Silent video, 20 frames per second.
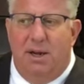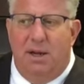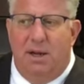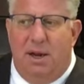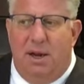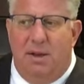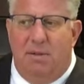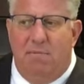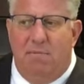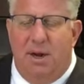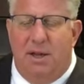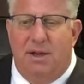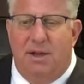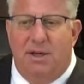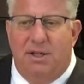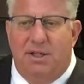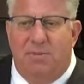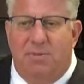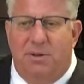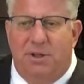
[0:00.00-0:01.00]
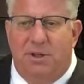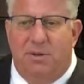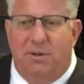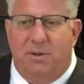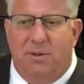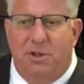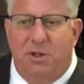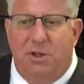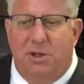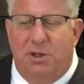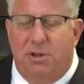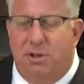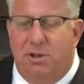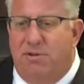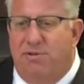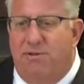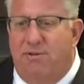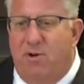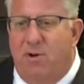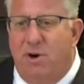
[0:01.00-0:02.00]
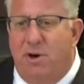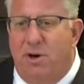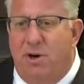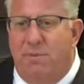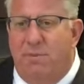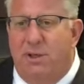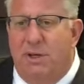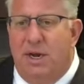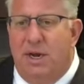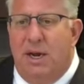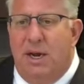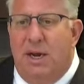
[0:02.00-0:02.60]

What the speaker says: Methodist Episcopal Church was formed,